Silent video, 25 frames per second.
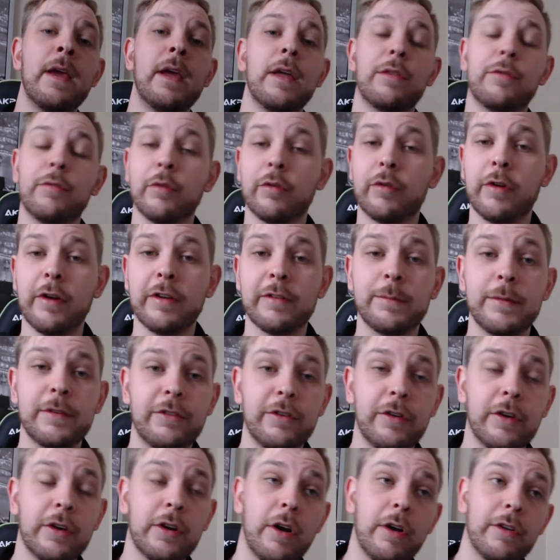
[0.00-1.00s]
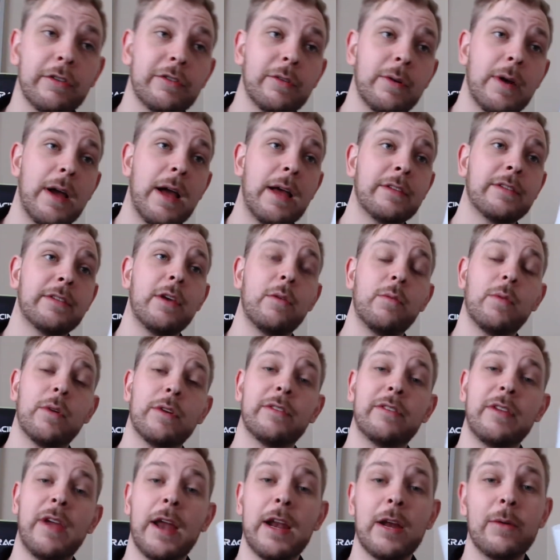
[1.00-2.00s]
Through Christmas, you could also ask it where
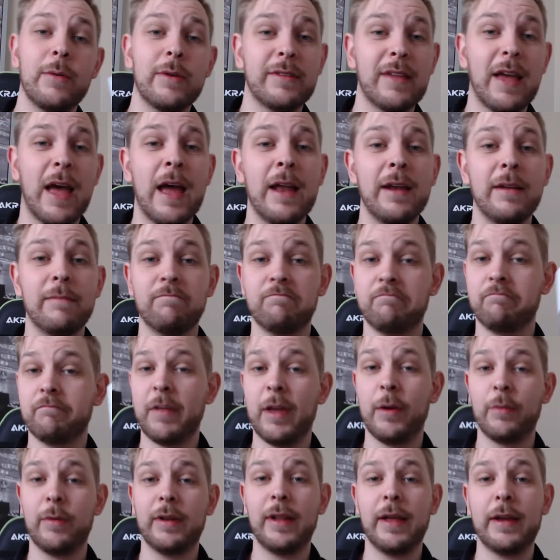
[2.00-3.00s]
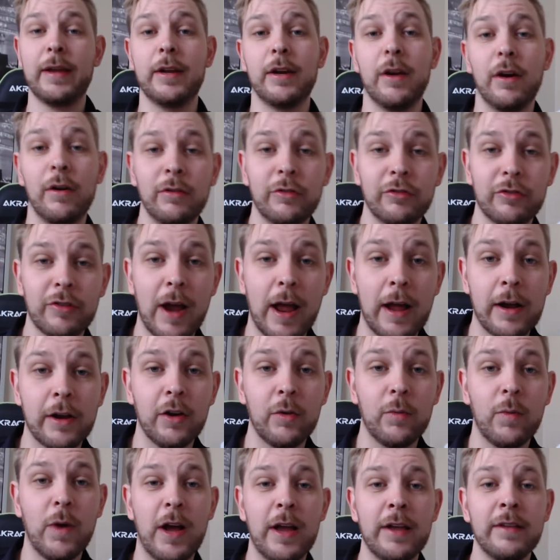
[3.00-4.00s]
Santa was at, it would let you know
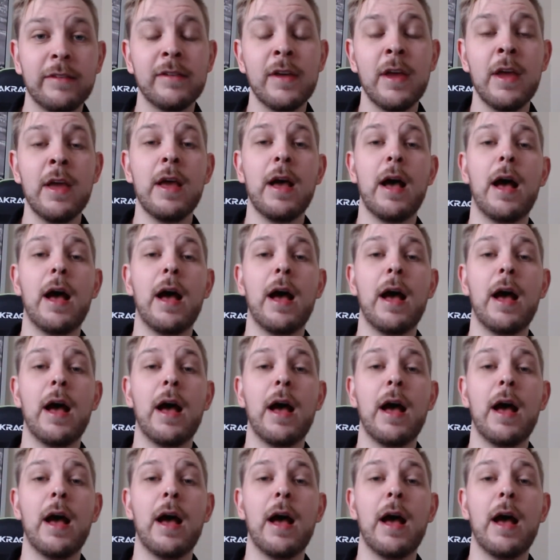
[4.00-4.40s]
tracker wise.